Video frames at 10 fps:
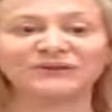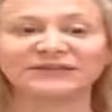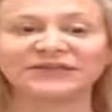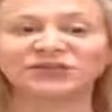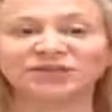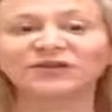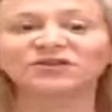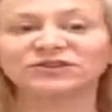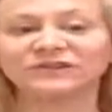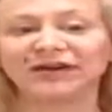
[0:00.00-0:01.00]
and I do
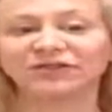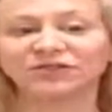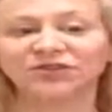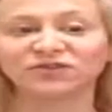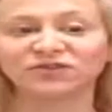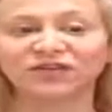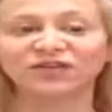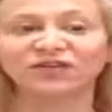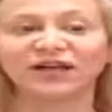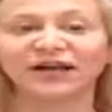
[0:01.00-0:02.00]
understand the
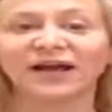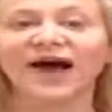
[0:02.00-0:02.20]
frustration.